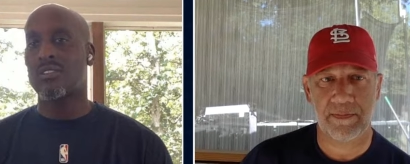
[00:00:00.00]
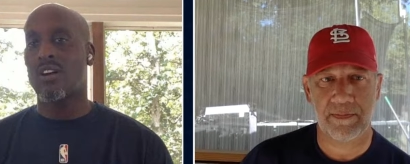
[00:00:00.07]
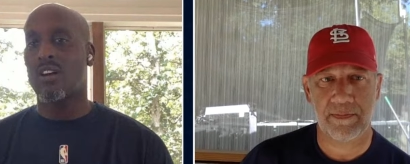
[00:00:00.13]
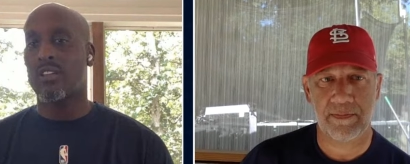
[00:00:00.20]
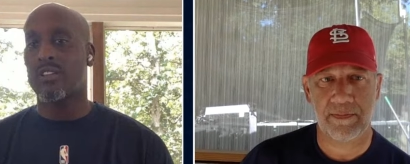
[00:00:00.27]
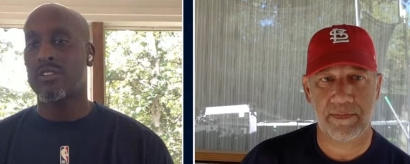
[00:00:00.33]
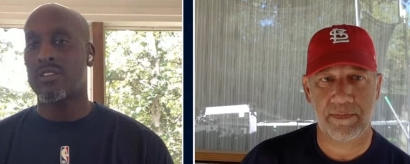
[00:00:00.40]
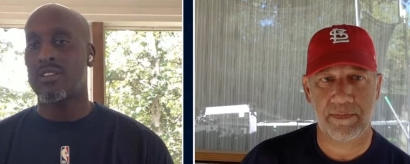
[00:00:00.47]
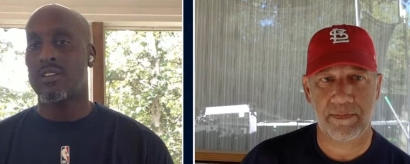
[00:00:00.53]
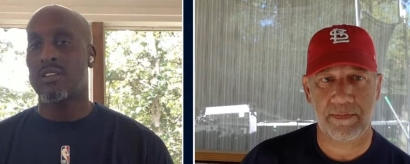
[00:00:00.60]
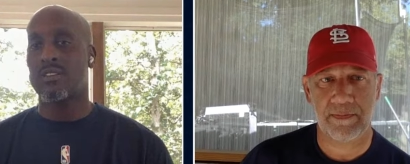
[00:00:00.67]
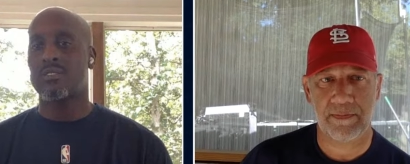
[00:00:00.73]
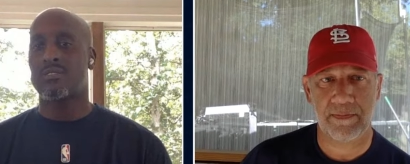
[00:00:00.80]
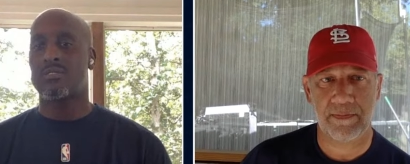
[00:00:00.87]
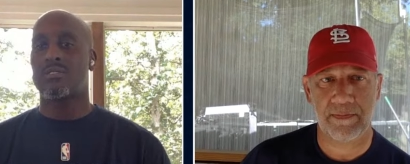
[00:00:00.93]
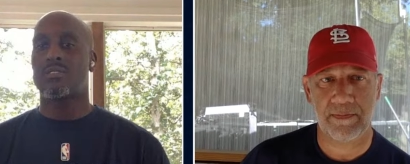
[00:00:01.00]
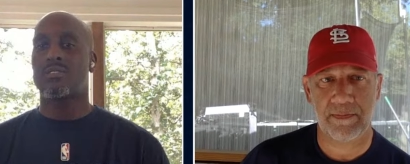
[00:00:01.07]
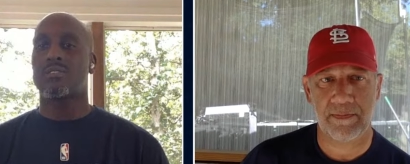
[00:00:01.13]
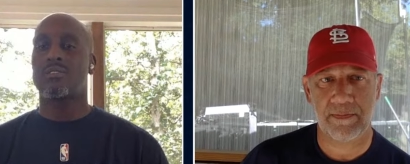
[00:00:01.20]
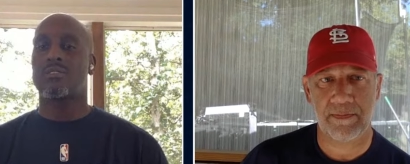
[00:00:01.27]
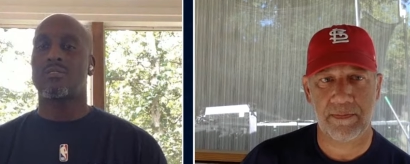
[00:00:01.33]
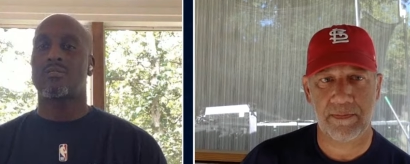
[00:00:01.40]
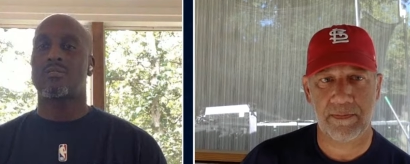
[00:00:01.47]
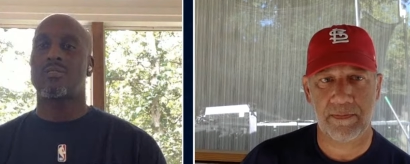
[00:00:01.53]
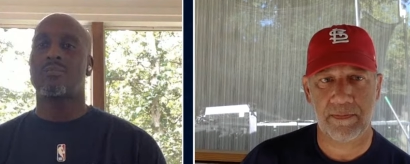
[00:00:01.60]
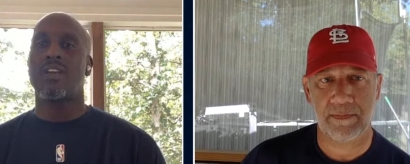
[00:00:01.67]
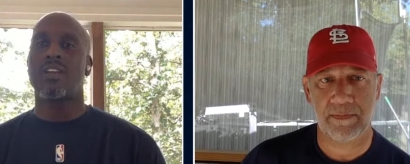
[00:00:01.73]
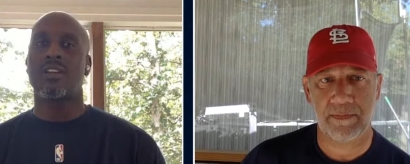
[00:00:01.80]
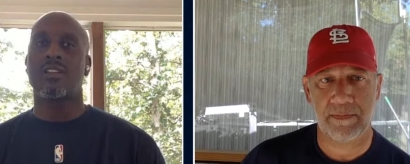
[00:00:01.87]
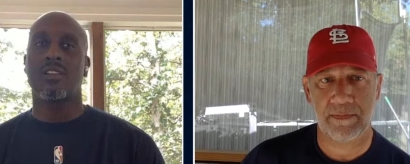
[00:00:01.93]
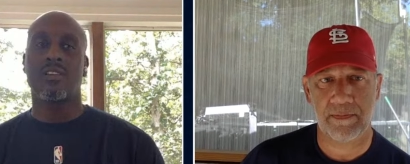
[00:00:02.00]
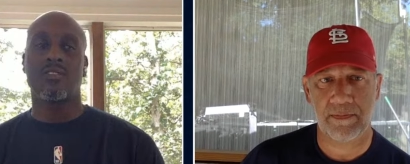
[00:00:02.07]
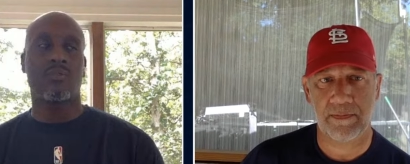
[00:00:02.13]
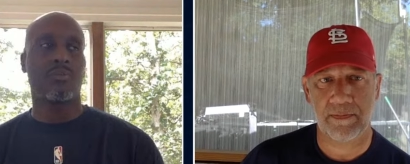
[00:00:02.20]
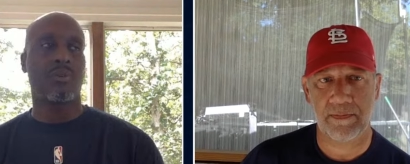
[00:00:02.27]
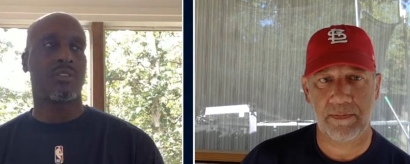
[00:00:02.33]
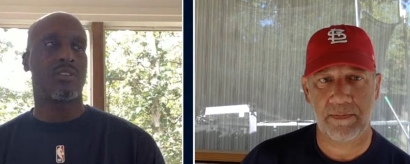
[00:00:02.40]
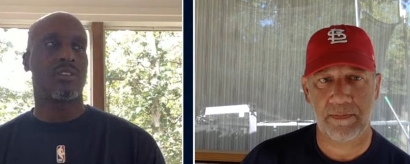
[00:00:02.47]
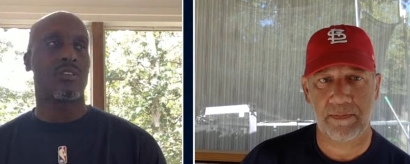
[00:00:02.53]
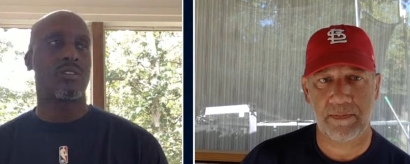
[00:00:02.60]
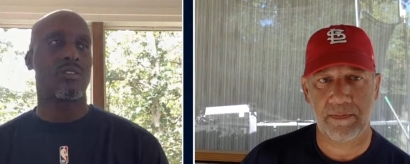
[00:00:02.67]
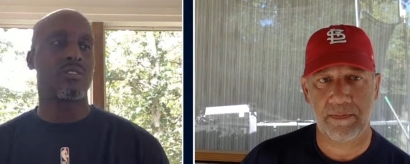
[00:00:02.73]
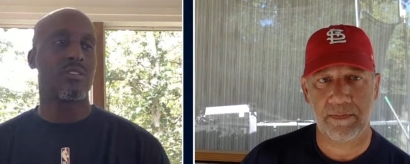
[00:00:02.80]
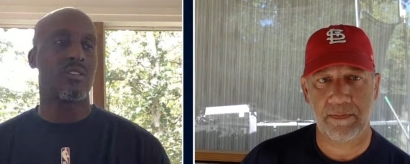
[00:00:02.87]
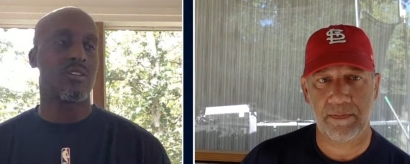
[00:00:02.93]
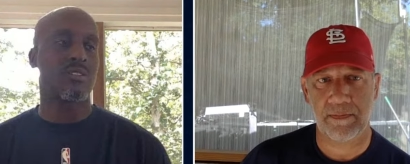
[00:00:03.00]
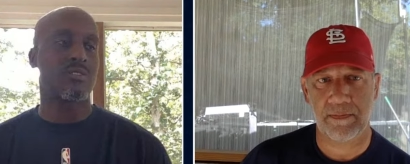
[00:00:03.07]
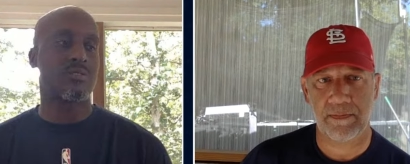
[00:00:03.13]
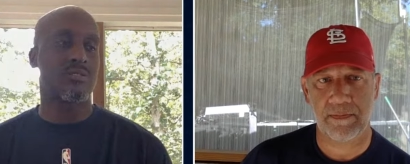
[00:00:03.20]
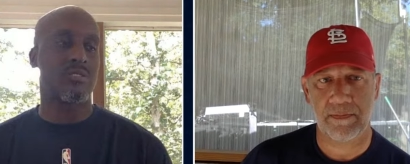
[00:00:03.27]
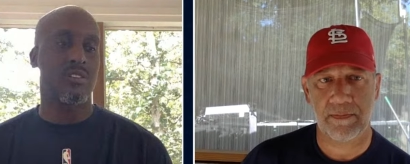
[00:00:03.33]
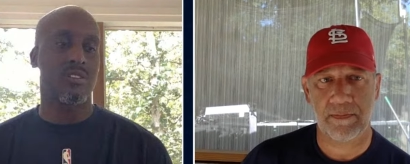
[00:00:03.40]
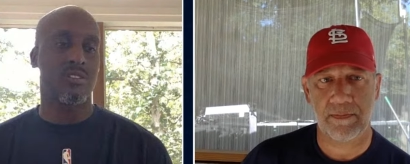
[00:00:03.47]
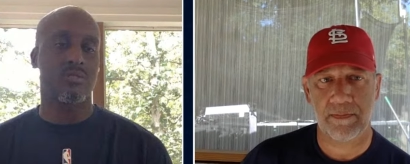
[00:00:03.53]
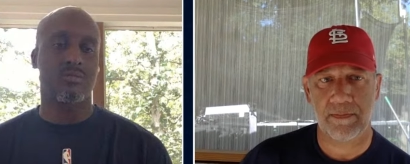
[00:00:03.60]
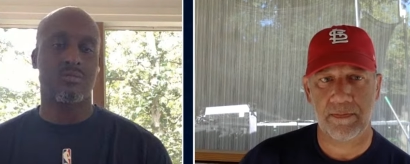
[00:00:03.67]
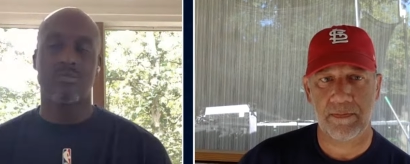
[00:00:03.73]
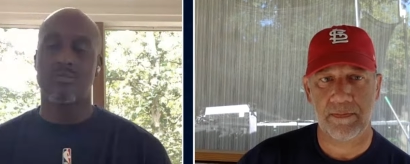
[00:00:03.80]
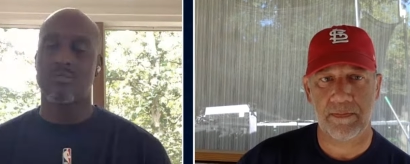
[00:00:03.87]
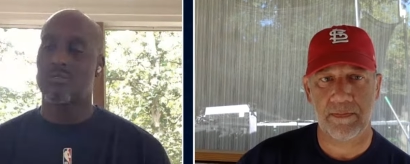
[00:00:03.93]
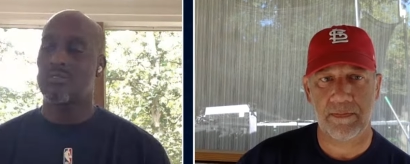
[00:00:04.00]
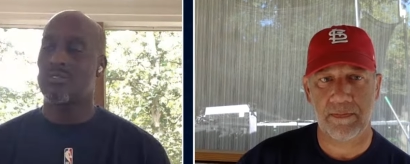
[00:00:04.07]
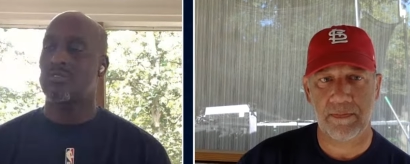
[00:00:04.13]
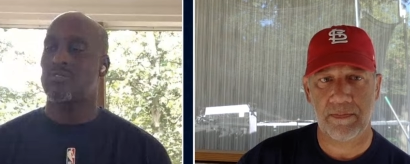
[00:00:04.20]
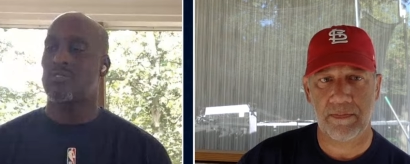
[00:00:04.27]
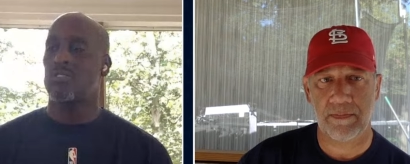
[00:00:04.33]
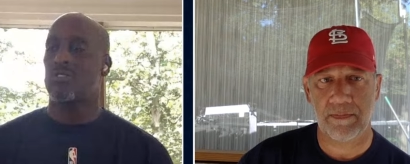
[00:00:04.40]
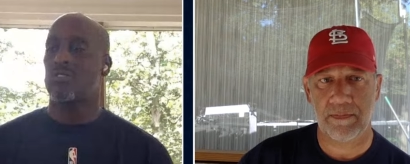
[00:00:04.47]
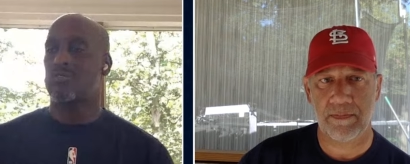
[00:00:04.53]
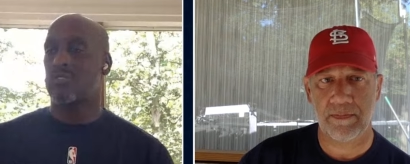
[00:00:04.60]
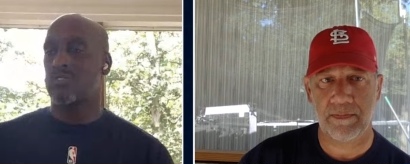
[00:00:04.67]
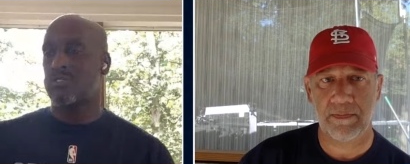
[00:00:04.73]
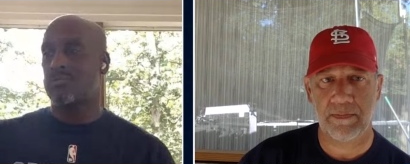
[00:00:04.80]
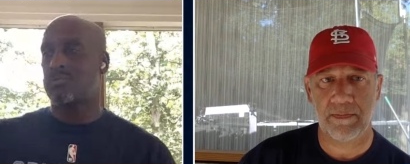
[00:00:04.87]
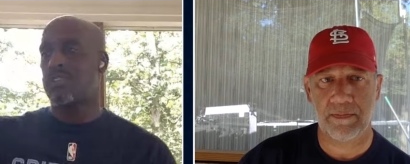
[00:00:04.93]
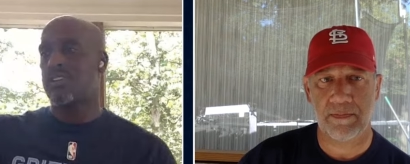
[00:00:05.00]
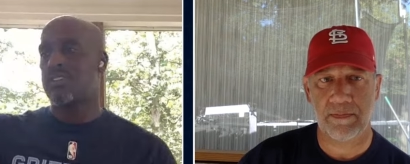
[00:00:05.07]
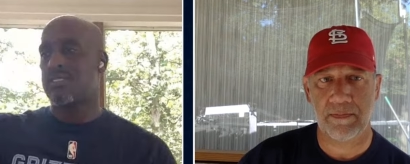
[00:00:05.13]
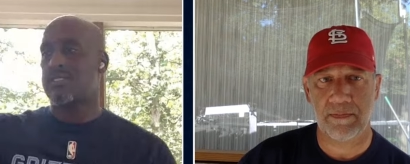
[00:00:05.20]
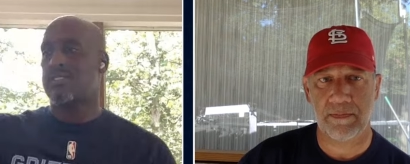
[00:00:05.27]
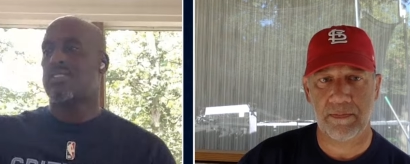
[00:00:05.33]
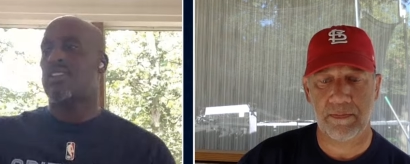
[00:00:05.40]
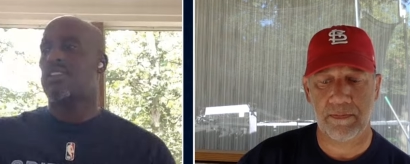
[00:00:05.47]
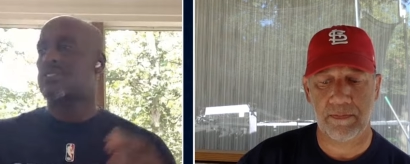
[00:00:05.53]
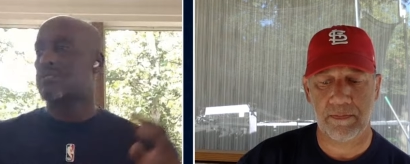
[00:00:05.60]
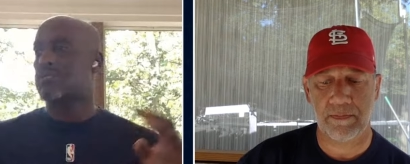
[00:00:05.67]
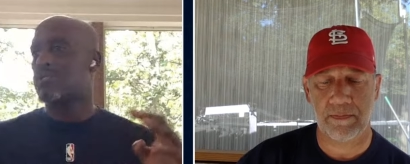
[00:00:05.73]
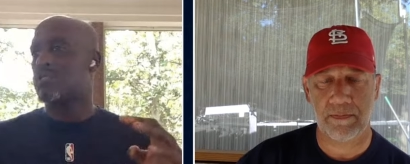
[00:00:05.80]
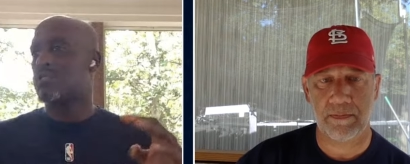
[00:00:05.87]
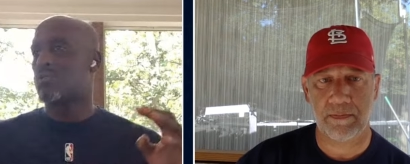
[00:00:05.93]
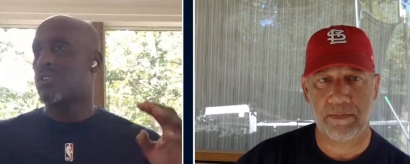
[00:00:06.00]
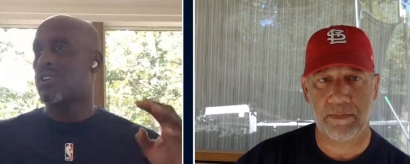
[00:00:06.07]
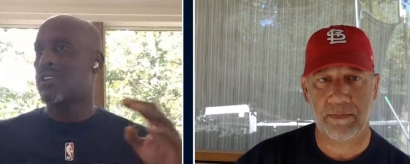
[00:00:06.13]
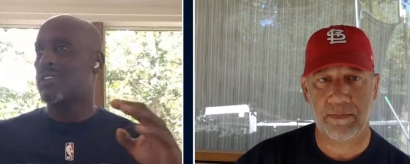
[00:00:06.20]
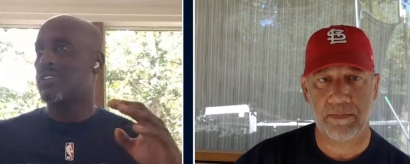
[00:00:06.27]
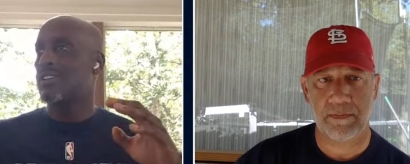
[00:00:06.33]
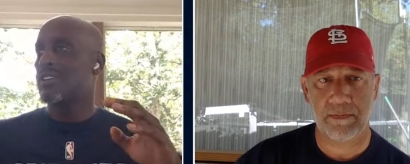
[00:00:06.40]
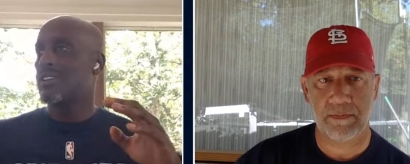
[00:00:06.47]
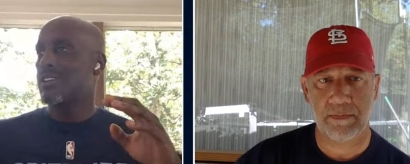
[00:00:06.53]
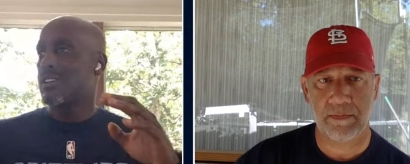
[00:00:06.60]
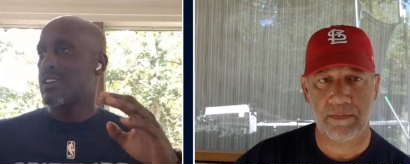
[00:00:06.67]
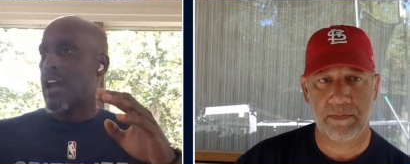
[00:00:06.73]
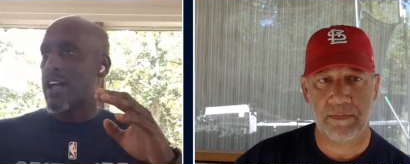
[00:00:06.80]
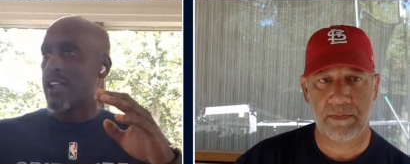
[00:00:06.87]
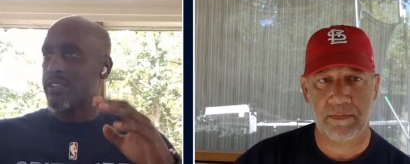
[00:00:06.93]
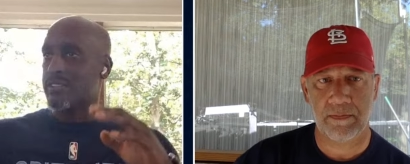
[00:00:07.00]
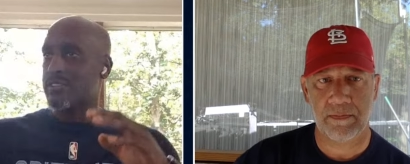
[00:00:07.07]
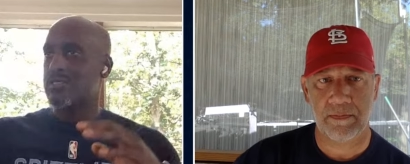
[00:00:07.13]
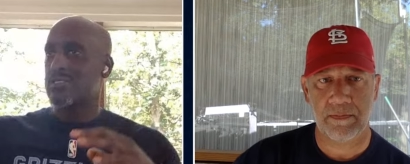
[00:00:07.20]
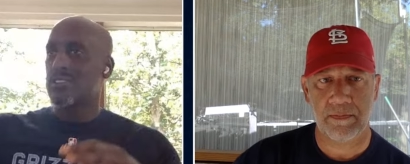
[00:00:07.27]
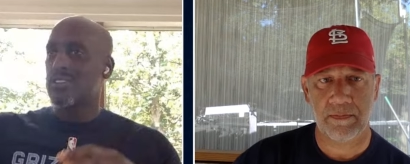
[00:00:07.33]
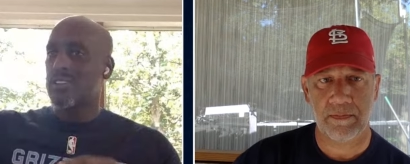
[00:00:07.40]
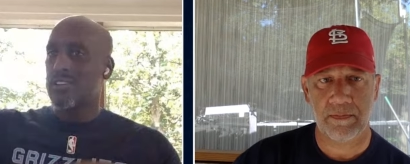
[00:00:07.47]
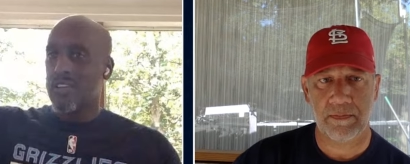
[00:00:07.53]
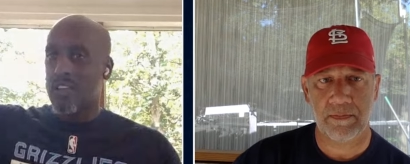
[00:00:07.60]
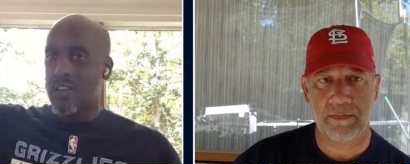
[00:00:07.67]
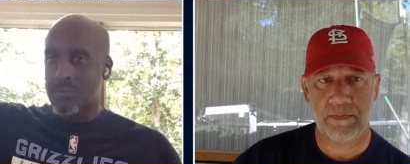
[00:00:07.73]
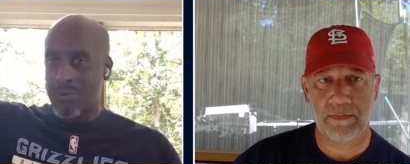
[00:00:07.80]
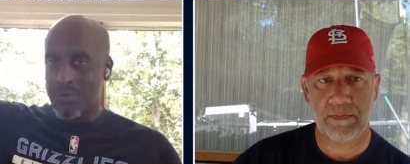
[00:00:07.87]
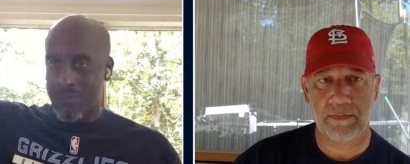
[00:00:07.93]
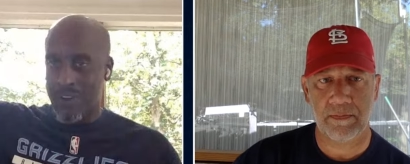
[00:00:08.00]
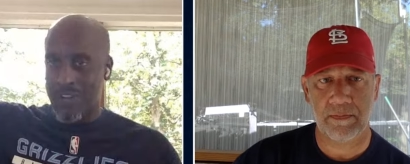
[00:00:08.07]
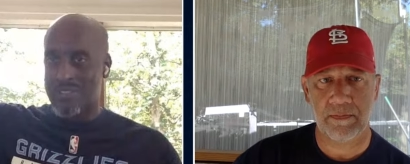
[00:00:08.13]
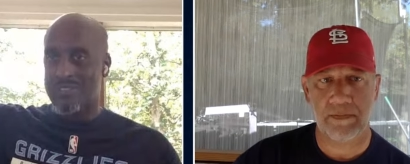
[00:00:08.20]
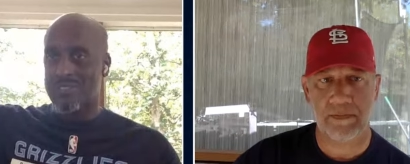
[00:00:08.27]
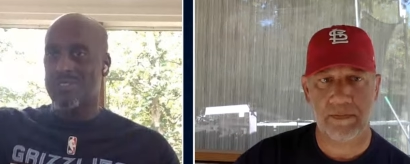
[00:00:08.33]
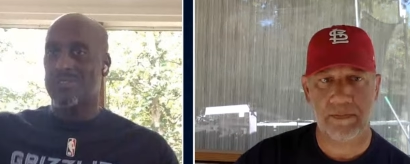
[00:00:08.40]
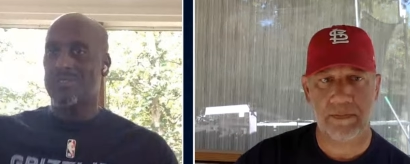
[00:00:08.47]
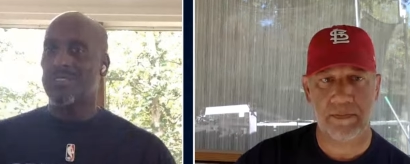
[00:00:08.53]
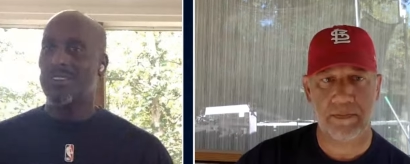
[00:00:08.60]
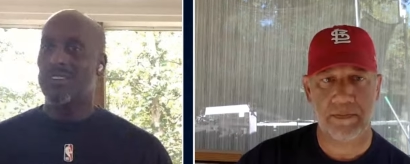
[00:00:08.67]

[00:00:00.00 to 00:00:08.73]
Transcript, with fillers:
Speaker 1: all of the kids to to make a living, but there there's still there still should be a distinction between college and professional.